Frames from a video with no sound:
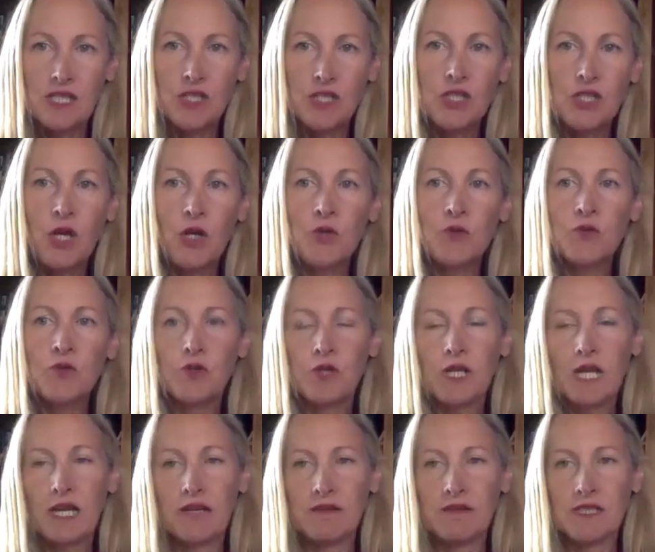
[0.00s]
know your
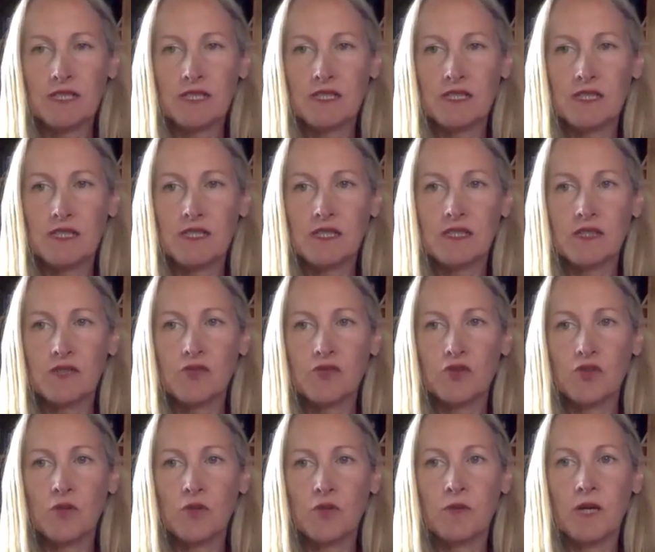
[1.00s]
character's
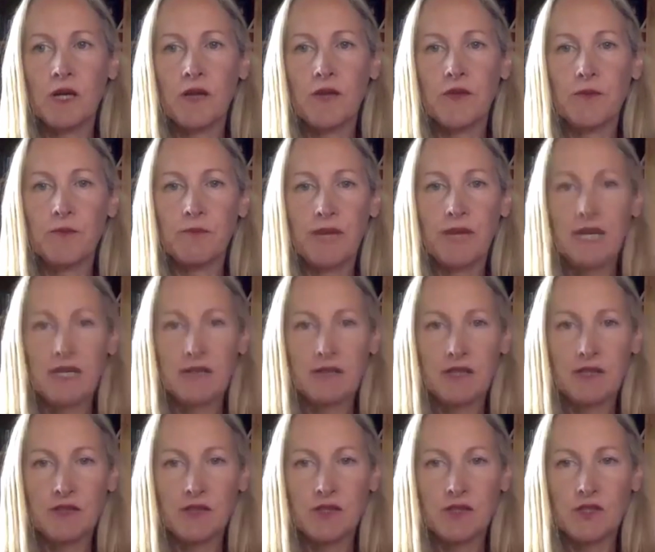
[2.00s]
trauma, the
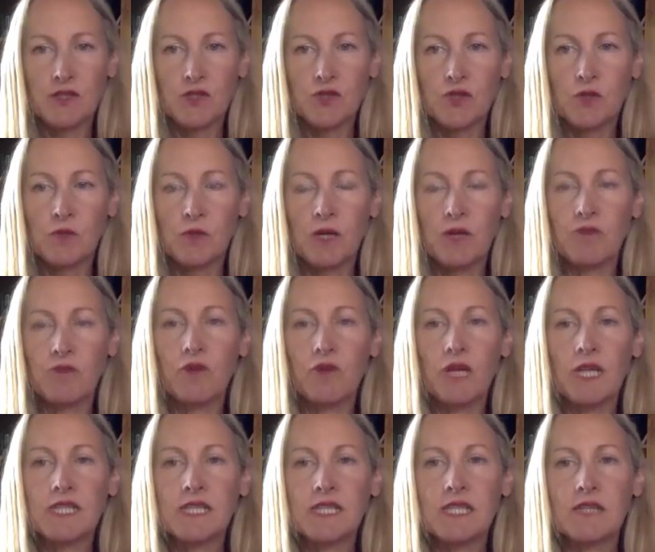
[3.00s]
background to the trauma, and
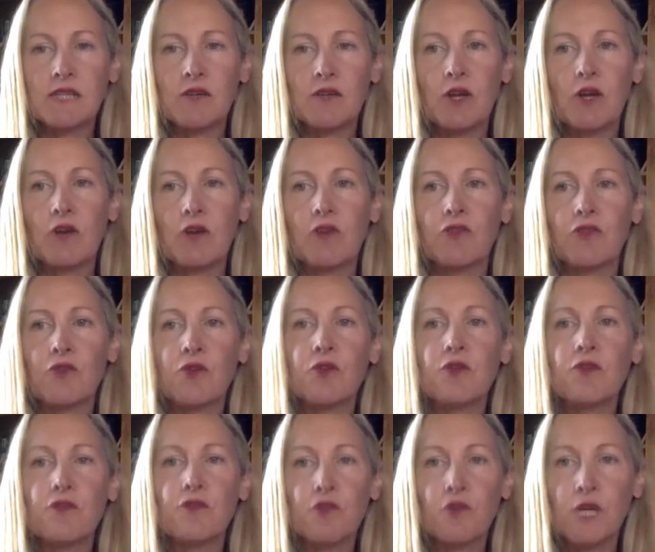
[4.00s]
write it through
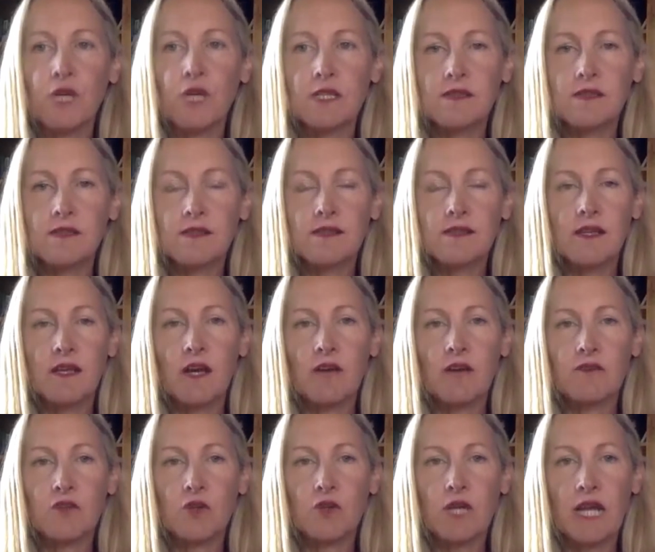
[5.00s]
the voice
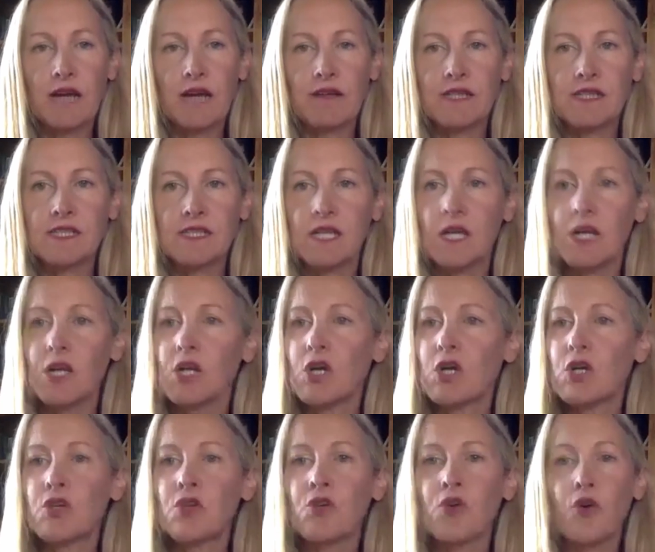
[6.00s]
of your character,
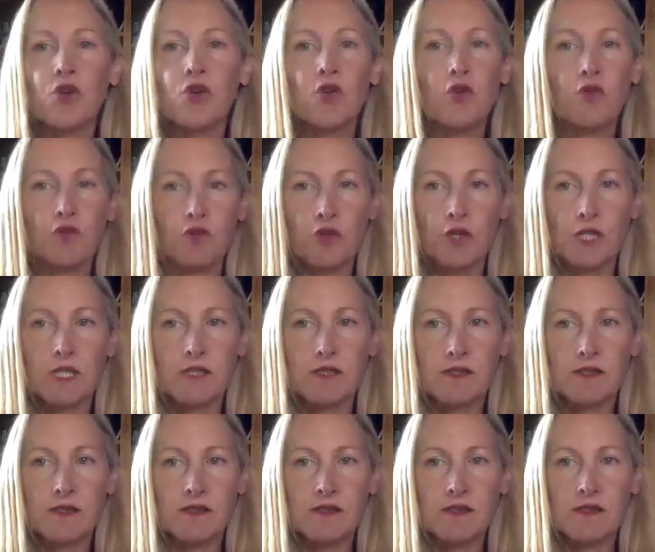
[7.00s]
not your
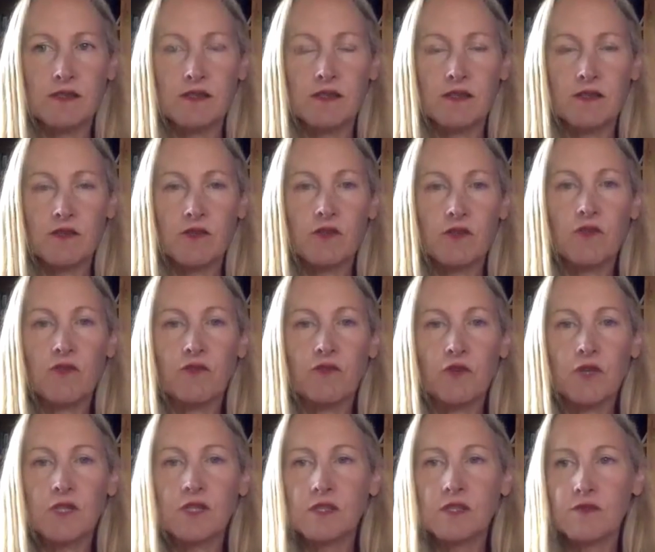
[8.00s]
voice, through the
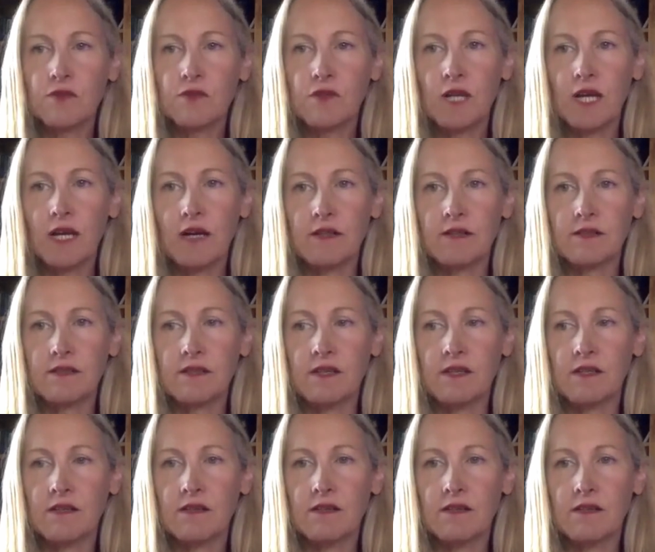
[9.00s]
voice of your character.